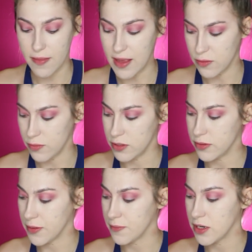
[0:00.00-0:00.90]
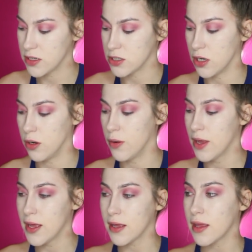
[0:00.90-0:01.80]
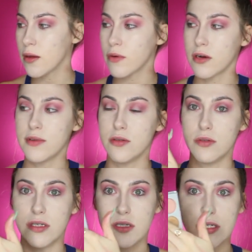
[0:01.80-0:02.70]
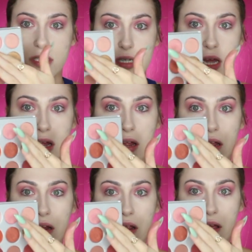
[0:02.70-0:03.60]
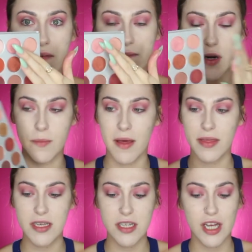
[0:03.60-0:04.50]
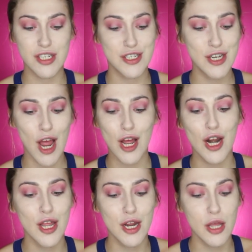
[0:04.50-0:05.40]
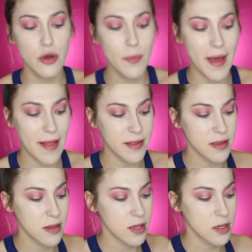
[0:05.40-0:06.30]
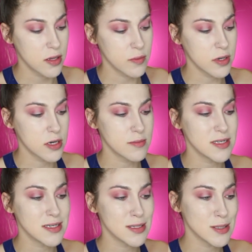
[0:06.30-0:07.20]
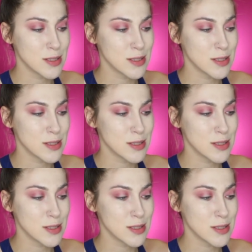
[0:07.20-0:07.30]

That's what we're doing. So again, we're going to be using this shade from the Jaclyn Hill palette. We're going to be